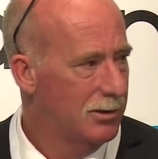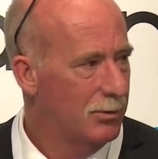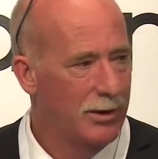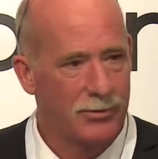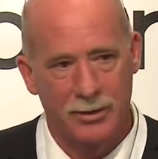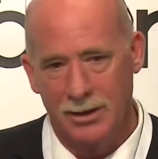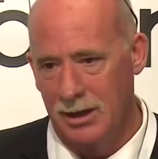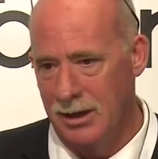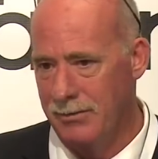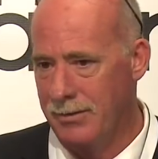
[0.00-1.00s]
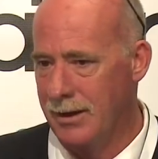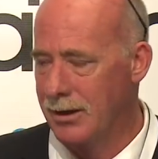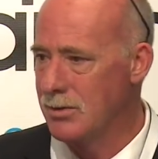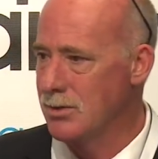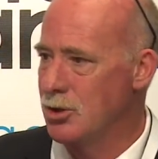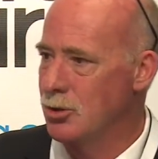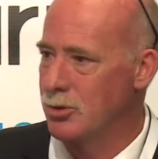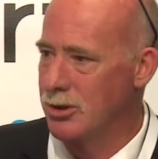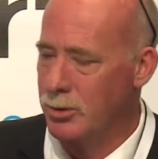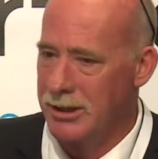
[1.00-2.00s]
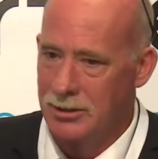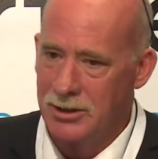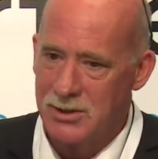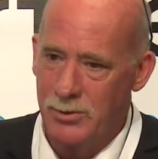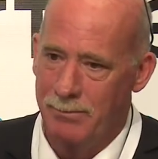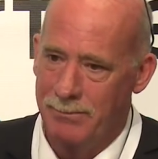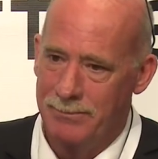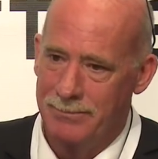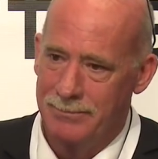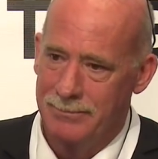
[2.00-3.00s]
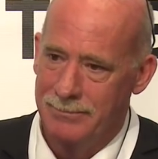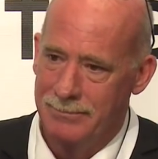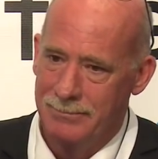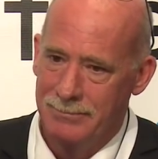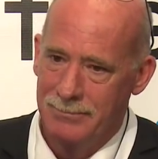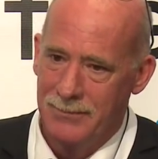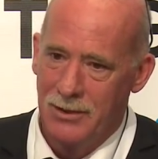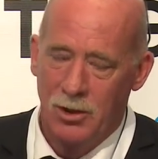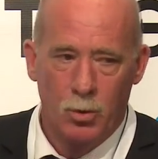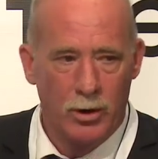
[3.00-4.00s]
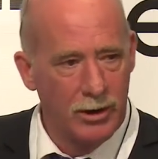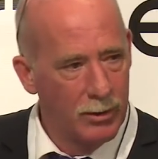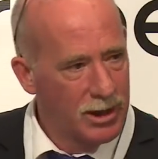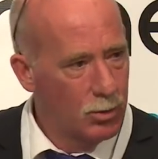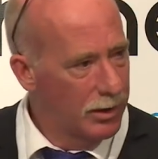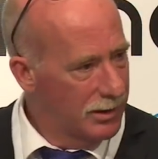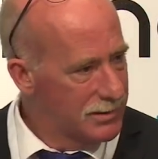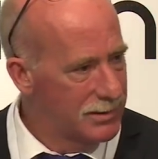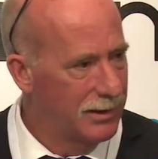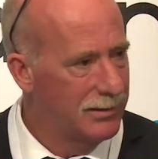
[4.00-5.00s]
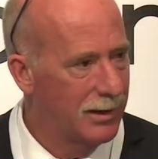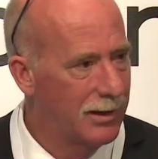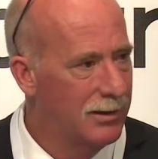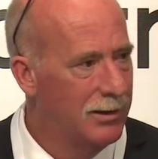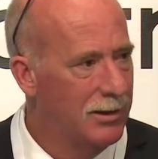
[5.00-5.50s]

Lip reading: where 3,500 children a week learn to swim, where our aquatic centre,